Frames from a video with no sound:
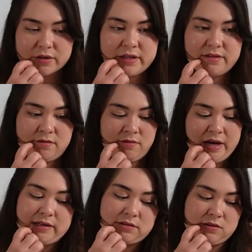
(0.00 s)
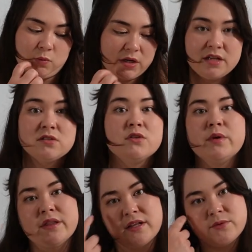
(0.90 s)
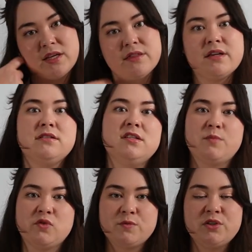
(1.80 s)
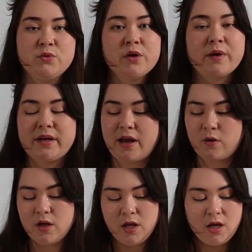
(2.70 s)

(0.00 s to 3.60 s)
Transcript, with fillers: Like that's what he's doing. That's what he thinks he's supposed to be doing right now.